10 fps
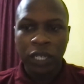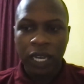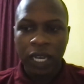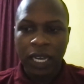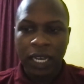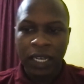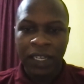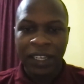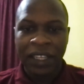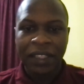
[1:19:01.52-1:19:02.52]

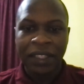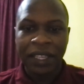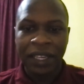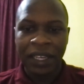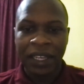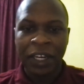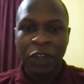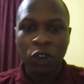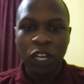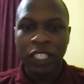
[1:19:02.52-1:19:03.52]
the
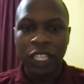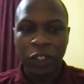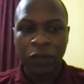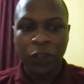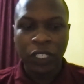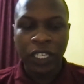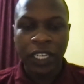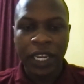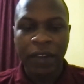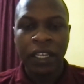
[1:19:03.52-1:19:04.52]
knowledge that you've gotten
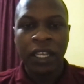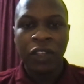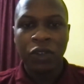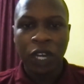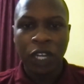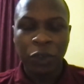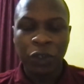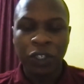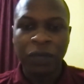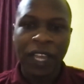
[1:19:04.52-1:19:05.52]
here, you can do
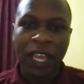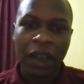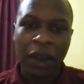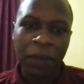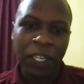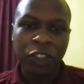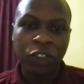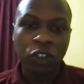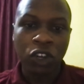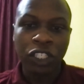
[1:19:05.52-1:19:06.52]
it via our
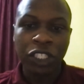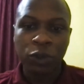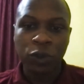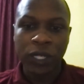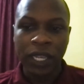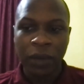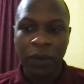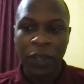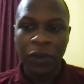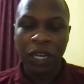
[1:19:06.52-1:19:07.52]
application called Jikuze,
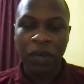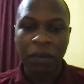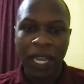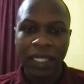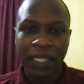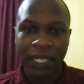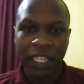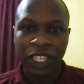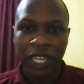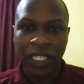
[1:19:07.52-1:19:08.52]
where you can buy and sell
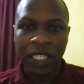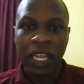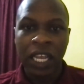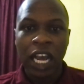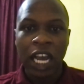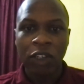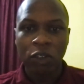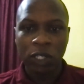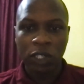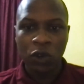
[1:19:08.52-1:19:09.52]
shares and
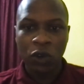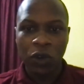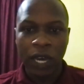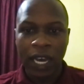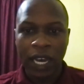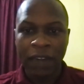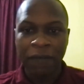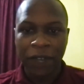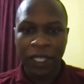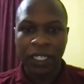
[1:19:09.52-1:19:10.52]
also
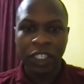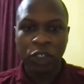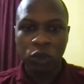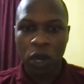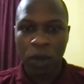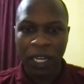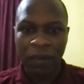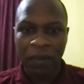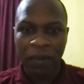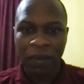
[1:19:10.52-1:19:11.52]
invest into our money
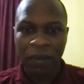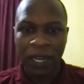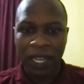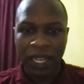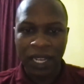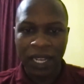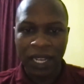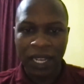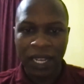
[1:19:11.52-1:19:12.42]
market, that is